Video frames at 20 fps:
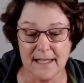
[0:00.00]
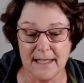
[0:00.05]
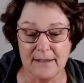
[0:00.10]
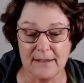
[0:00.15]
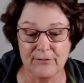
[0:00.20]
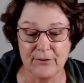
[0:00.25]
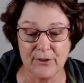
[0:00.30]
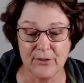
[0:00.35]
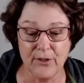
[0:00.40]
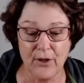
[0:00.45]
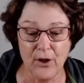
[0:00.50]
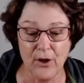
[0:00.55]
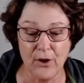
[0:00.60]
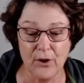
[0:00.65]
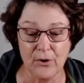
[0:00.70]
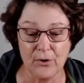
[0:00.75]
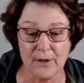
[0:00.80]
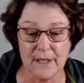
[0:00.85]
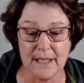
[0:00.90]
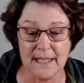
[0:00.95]
even
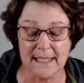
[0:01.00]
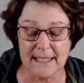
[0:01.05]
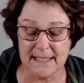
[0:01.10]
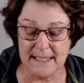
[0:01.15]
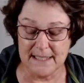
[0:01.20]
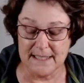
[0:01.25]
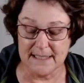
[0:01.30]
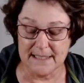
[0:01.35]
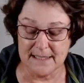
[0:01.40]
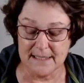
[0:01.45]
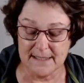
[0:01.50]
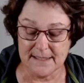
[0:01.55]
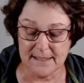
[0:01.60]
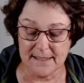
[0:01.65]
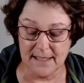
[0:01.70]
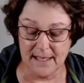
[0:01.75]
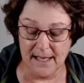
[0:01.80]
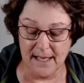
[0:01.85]
though it is,